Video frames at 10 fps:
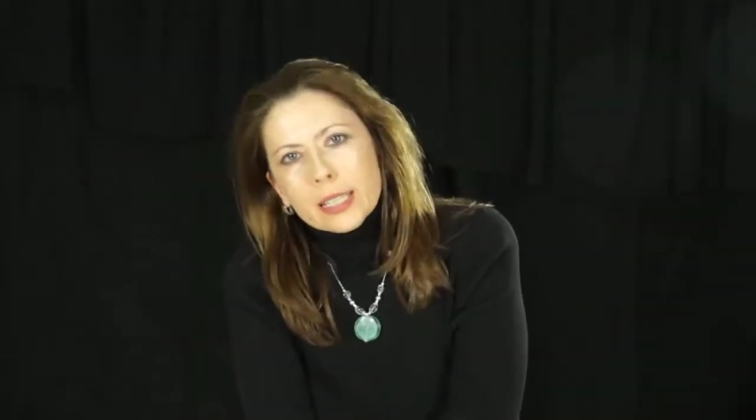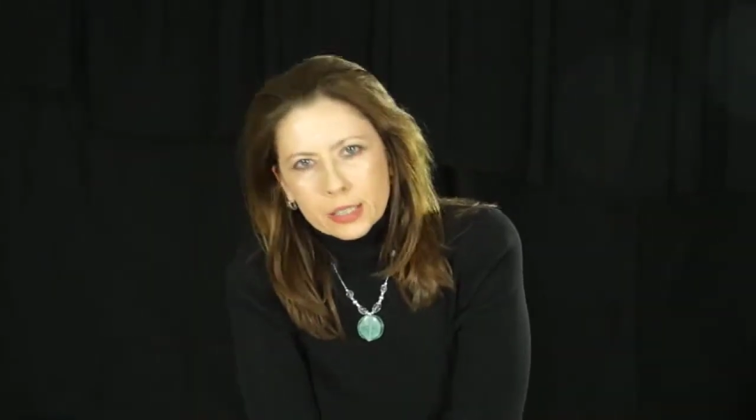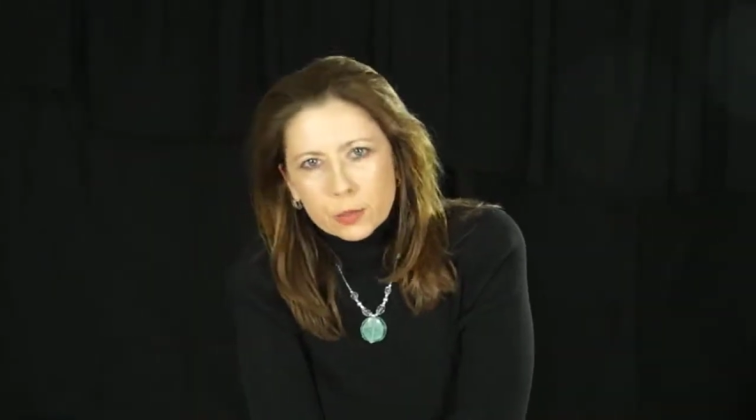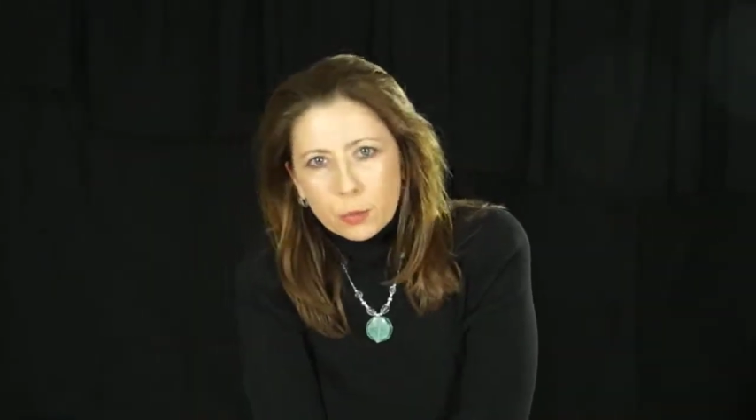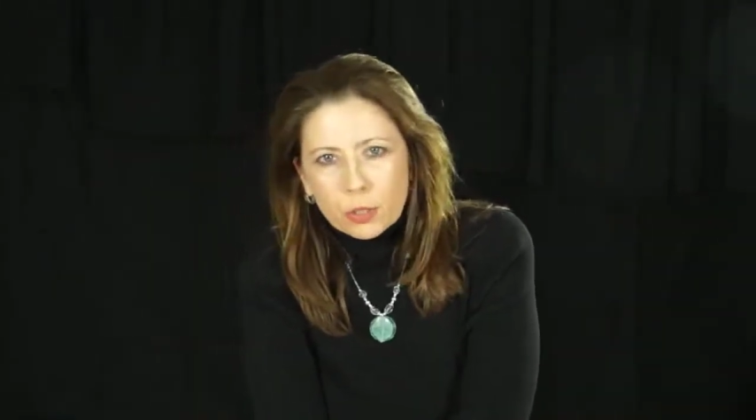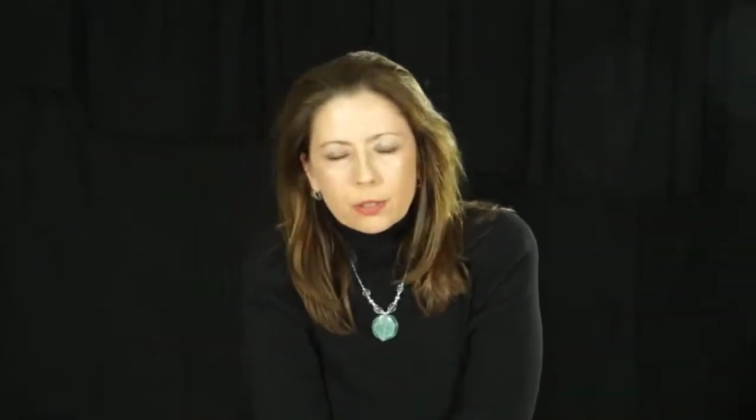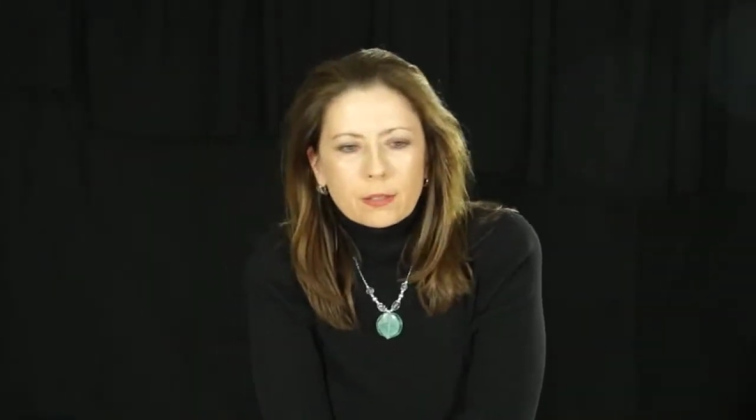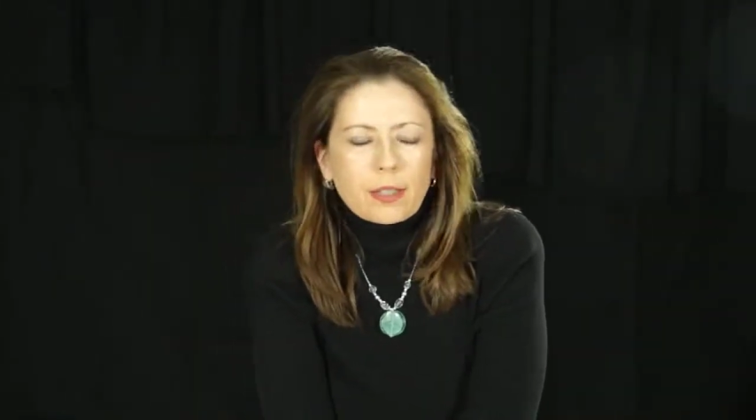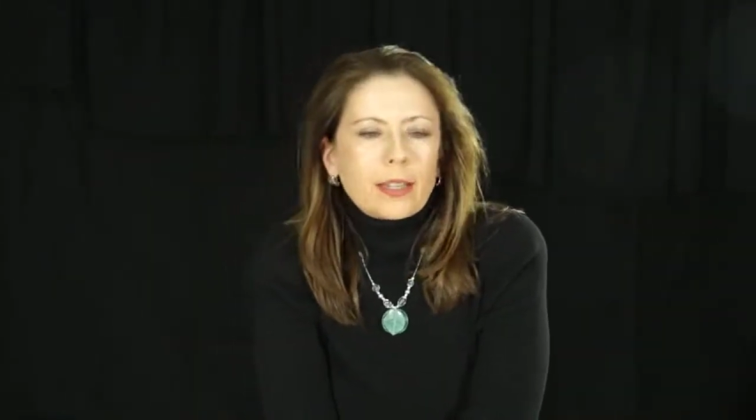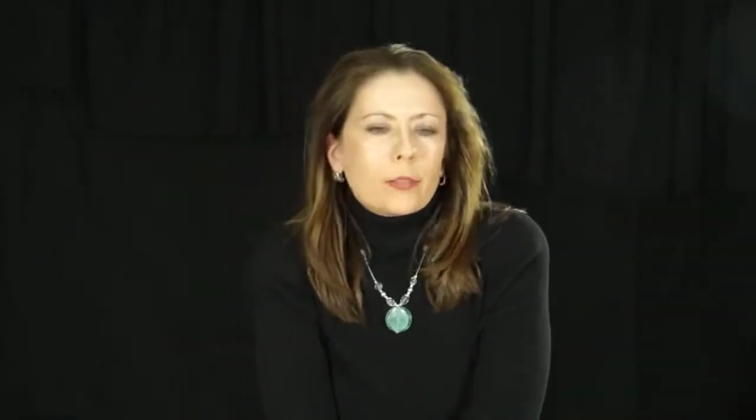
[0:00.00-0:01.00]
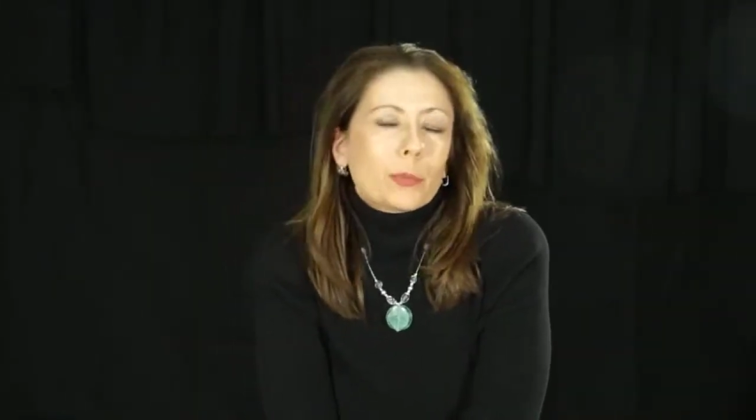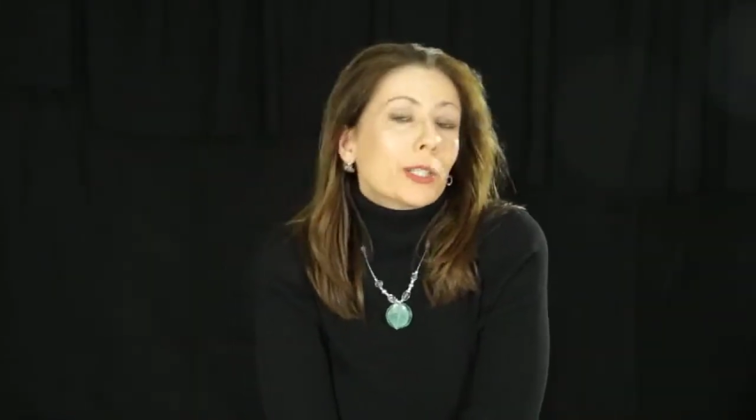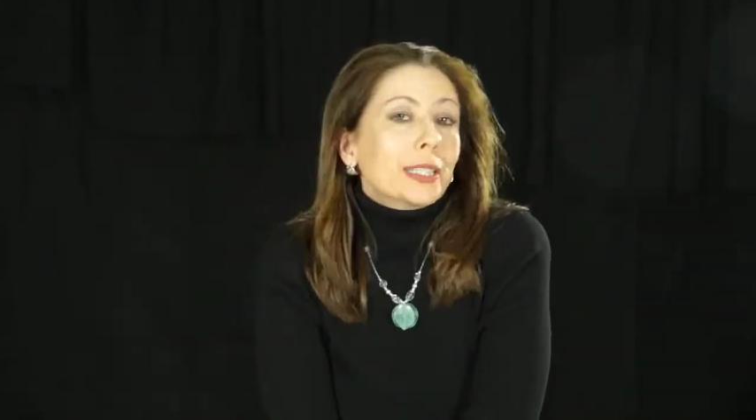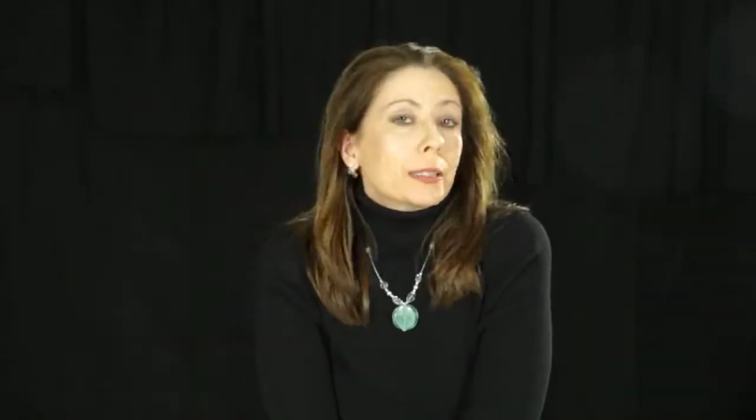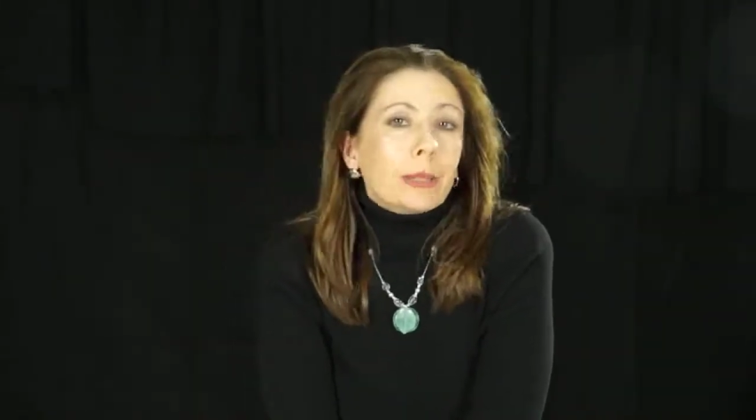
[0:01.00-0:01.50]
a kids' book. I have a
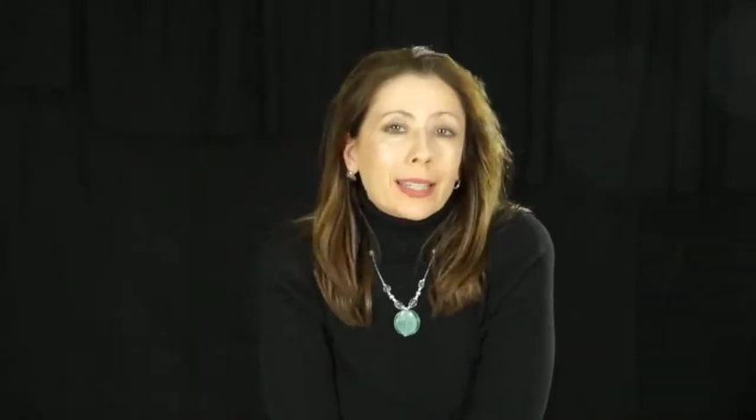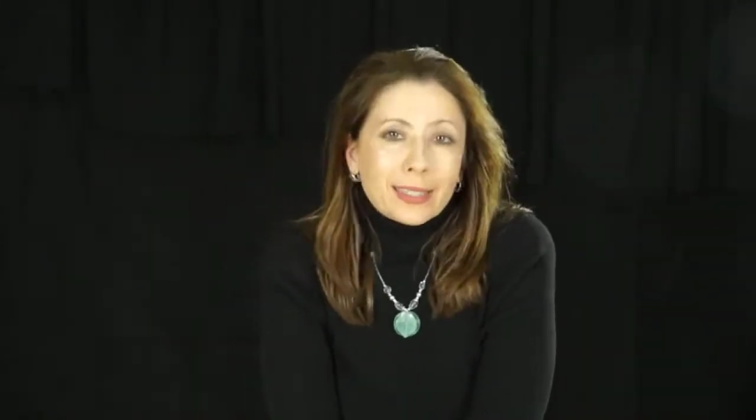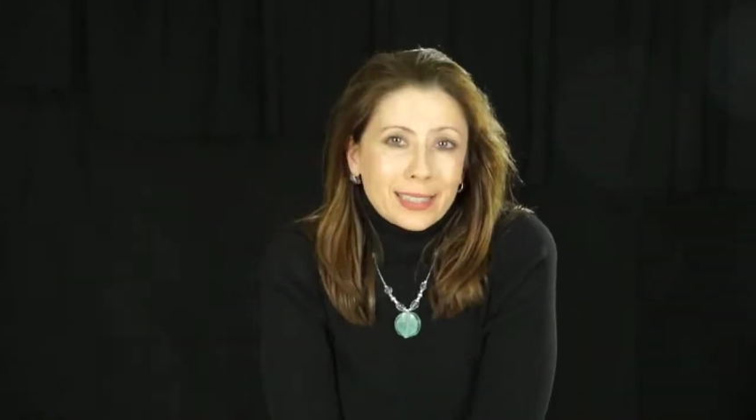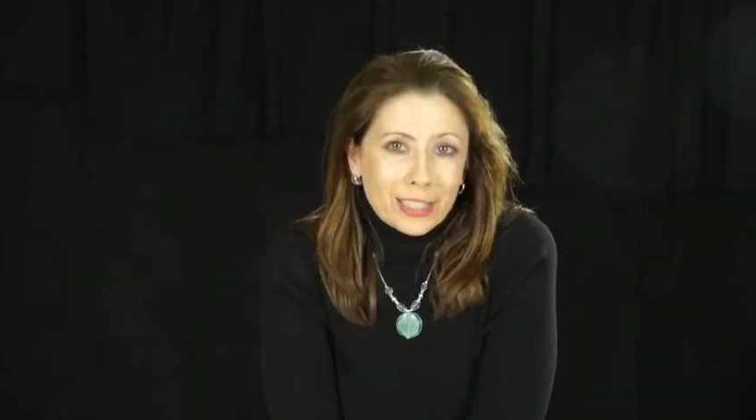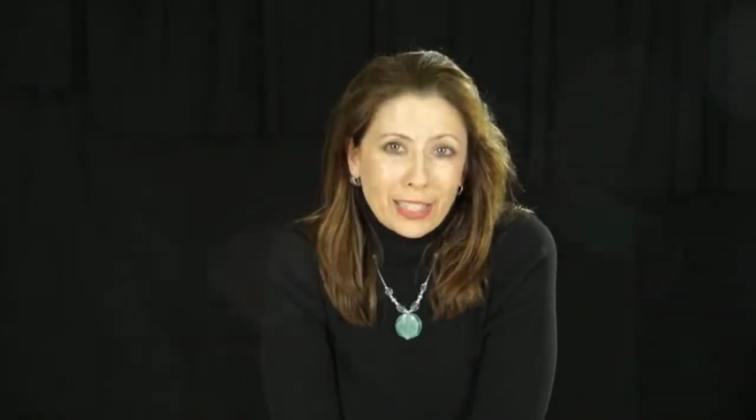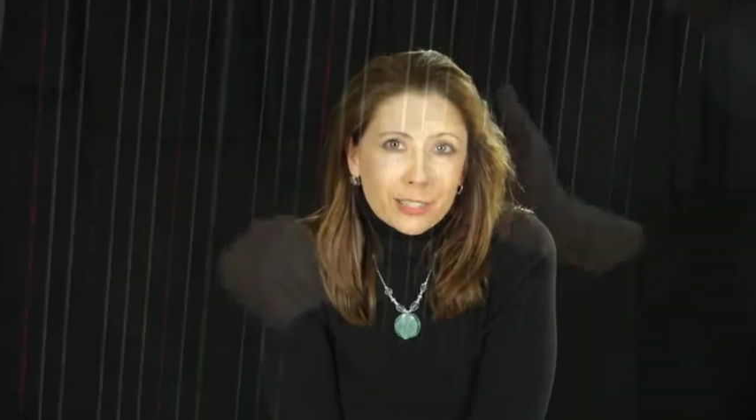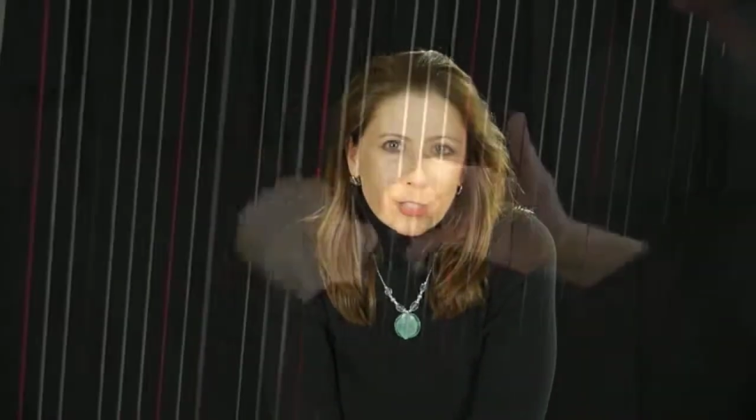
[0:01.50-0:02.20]
pretty demanding day